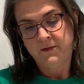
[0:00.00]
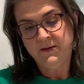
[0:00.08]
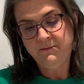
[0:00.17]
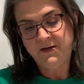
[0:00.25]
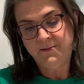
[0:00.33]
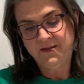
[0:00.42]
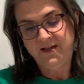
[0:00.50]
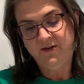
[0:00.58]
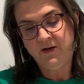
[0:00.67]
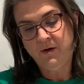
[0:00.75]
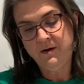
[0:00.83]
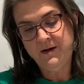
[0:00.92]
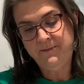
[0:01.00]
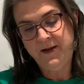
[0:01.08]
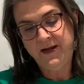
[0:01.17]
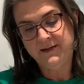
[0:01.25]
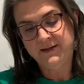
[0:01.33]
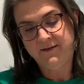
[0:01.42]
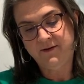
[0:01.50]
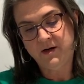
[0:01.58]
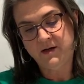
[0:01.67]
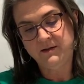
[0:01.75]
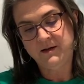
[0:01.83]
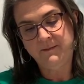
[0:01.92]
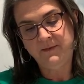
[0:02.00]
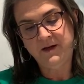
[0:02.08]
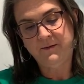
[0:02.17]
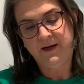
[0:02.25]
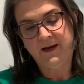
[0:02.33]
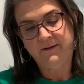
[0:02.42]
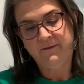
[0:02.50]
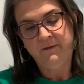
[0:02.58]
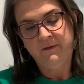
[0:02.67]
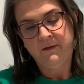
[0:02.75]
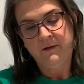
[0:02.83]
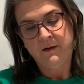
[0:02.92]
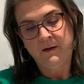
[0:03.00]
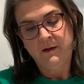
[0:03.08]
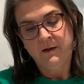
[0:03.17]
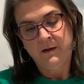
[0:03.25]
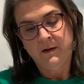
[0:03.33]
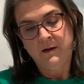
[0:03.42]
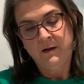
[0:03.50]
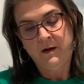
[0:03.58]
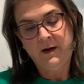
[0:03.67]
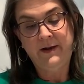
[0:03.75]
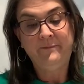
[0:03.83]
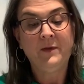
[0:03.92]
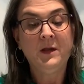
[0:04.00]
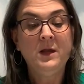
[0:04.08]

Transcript: Sometimes even grown-up hands have a hard time. There we go. All right.